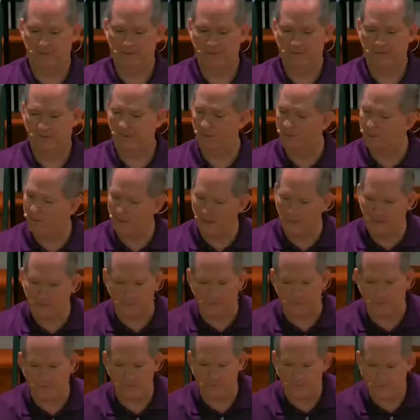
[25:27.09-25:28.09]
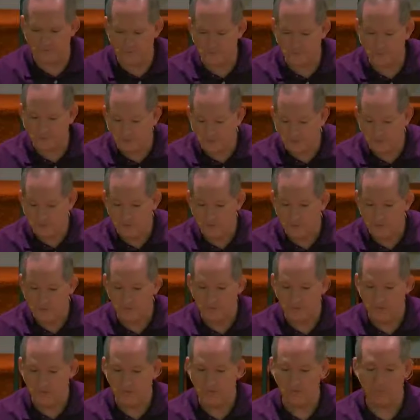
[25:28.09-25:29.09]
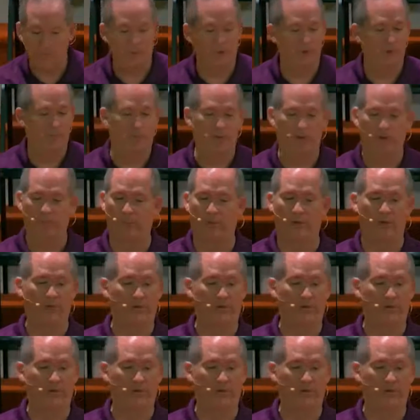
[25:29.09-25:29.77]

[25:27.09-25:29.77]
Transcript: Oh, I love this. Boy, oh boy, boy.